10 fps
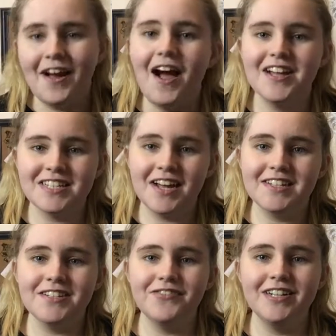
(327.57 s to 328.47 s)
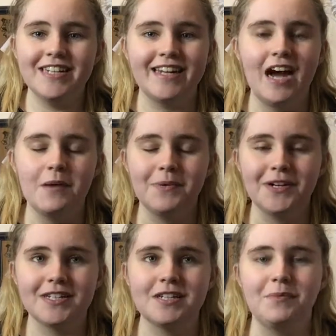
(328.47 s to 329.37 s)
I started reading her
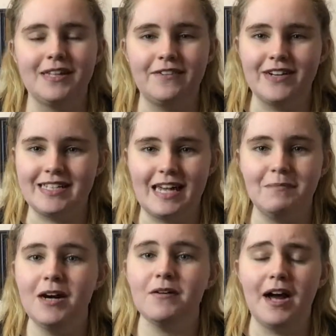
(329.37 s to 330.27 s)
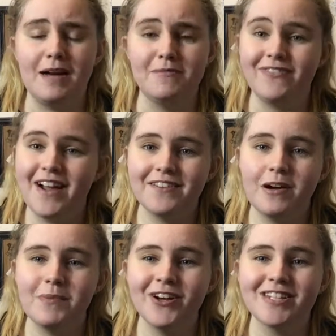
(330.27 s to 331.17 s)
books when they first came out. I am a fan of
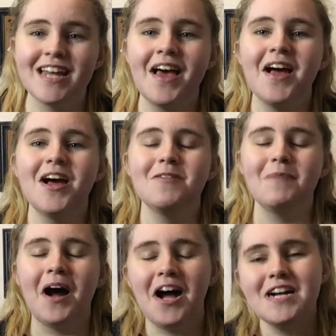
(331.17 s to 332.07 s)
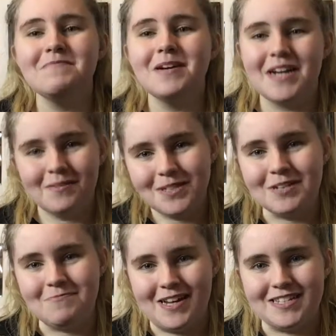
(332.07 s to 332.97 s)
her books, but I am an
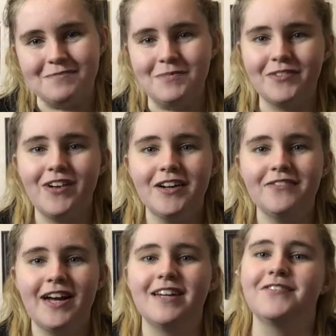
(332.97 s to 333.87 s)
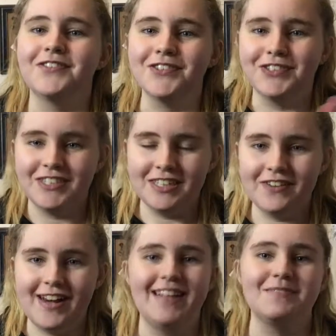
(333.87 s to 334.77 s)
absolutely massive McFly fan, and of course
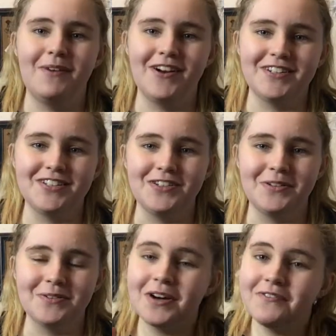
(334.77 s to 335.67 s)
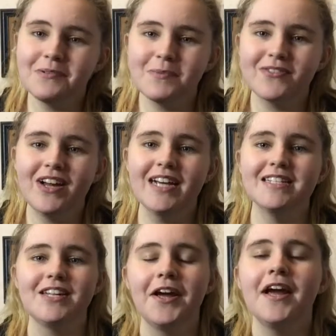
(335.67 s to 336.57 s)
Giovanna is married to Tom from McFly,
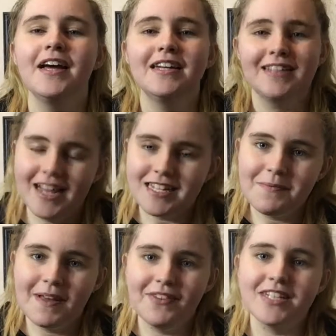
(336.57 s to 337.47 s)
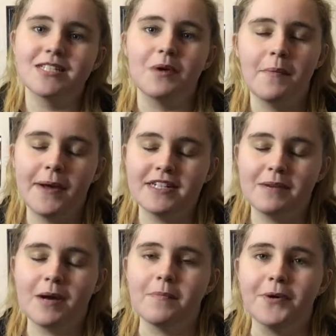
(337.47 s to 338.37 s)
so that's the main reason why I picked
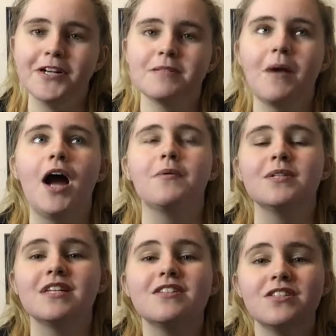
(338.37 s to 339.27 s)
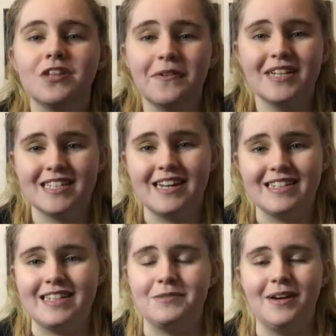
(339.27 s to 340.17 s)
up her books. But I was so
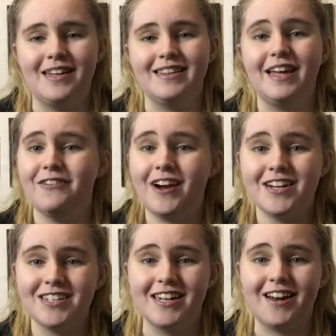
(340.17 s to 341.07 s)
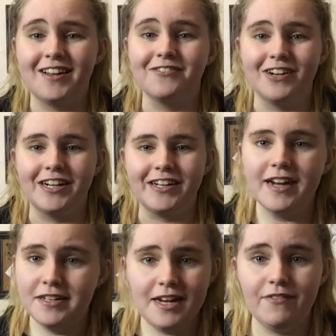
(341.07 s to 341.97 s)
excited when they were actually like really good.
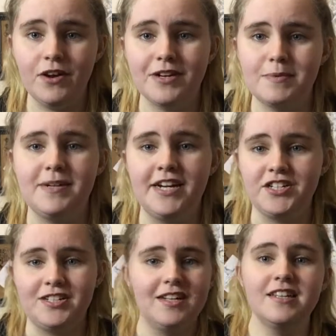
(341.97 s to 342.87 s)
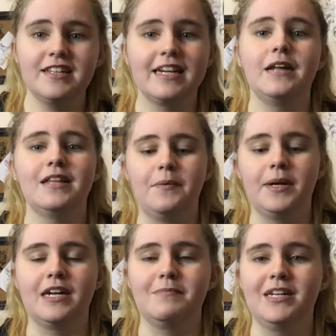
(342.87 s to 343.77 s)
I didn't have low expectations, I didn't think that they were
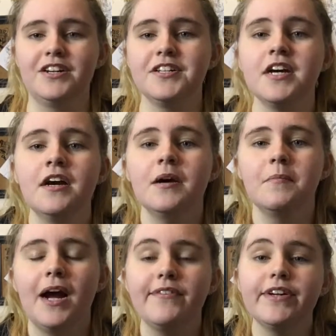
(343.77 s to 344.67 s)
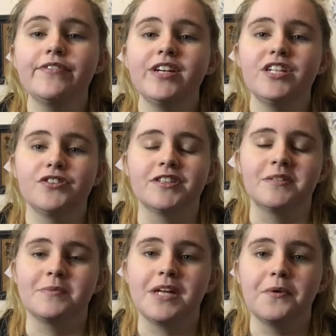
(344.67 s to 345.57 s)
going to be good, but I really, really enjoyed
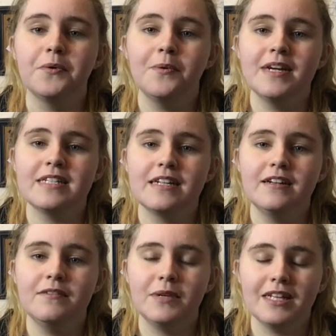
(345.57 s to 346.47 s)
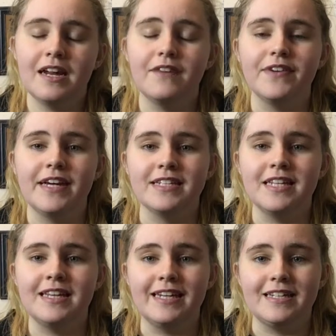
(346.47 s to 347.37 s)
them. So Always With Love is
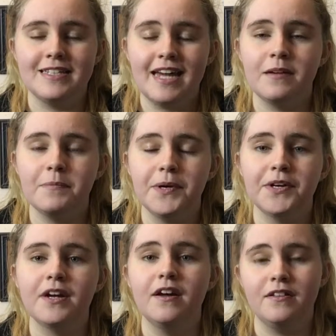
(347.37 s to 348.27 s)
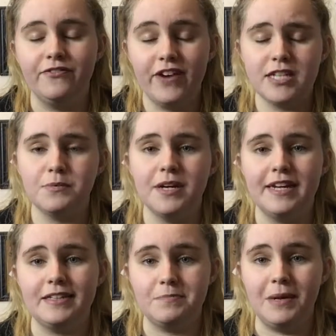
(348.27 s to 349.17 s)
the second book. The first one
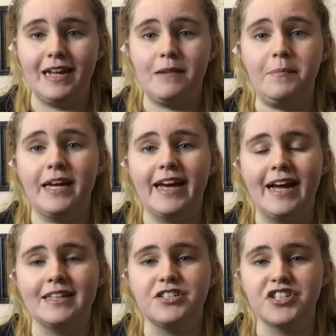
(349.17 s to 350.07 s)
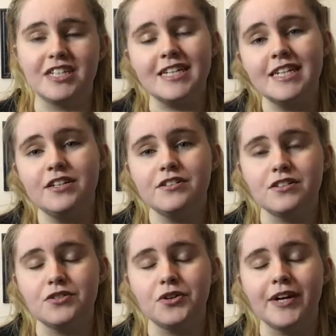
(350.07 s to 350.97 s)
is Billy and Me, and this just continues
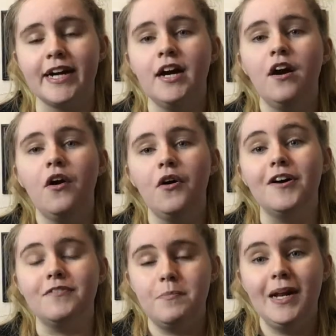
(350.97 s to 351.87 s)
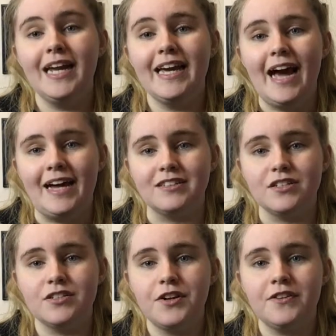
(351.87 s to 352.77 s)
the story of Billy and
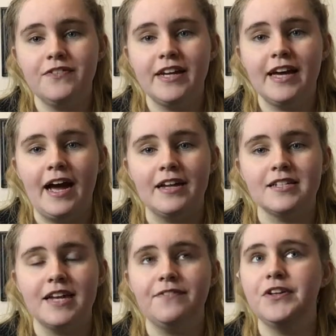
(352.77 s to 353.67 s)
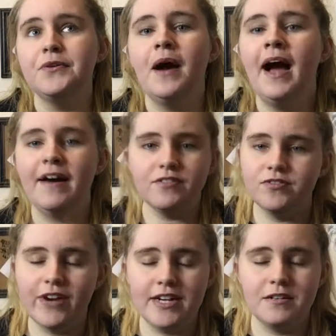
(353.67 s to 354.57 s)
Sophie. And if you haven't
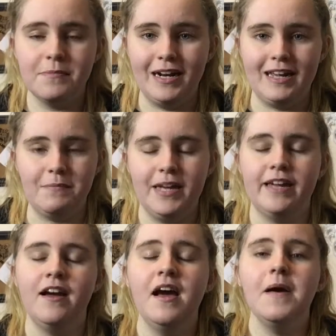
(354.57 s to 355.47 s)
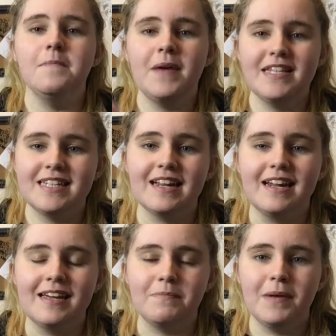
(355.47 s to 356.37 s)
read Billy and Me,
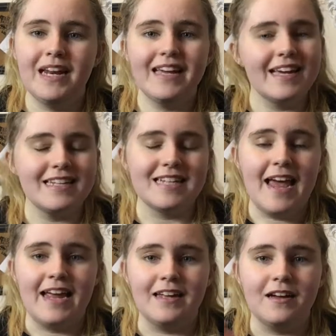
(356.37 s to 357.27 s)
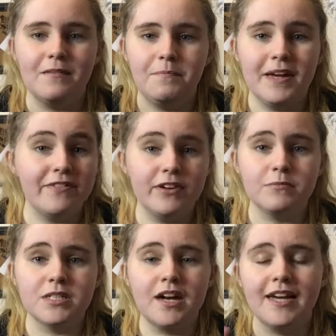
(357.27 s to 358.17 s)
basically Billy is a big film star.